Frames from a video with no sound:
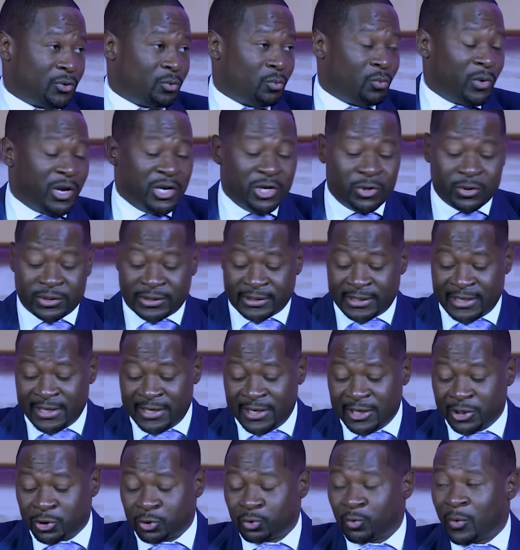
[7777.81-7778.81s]
When your
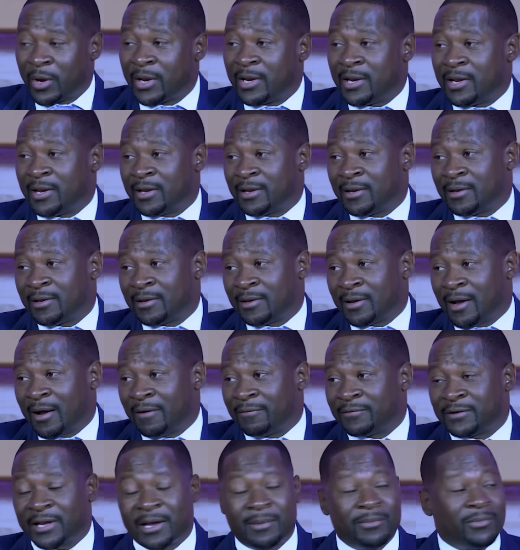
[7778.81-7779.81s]
skin is swelling
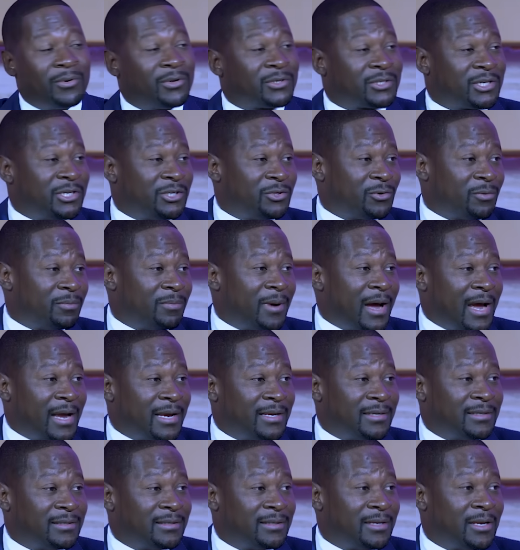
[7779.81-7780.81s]
after a mosquito
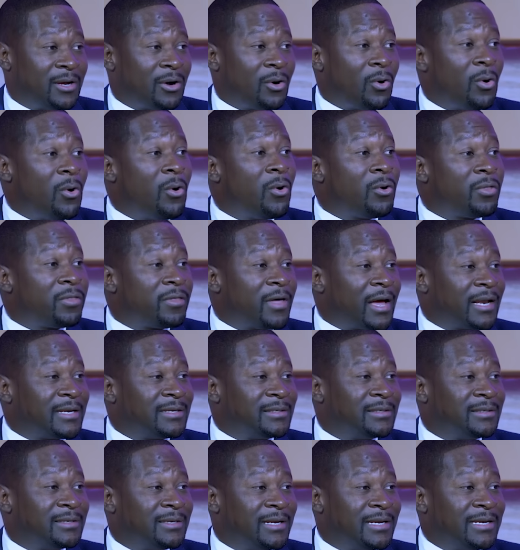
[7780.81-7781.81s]
bite, all that,
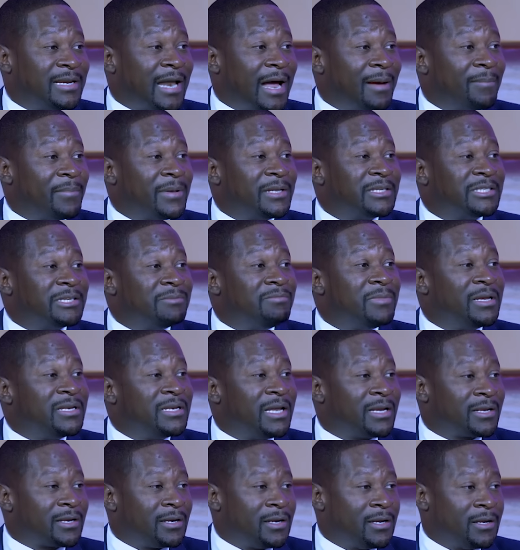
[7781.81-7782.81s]
it happens
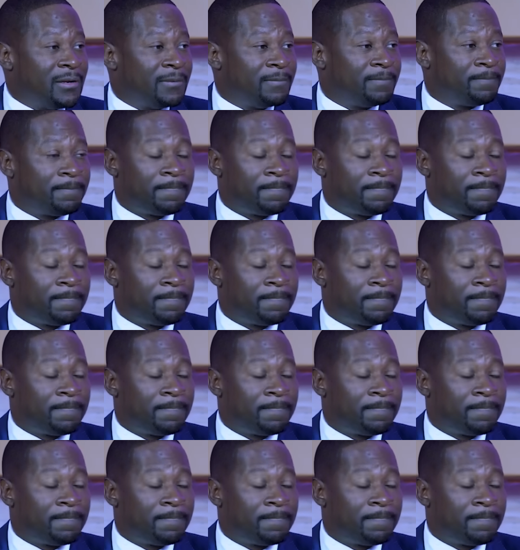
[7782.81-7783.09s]
immediately.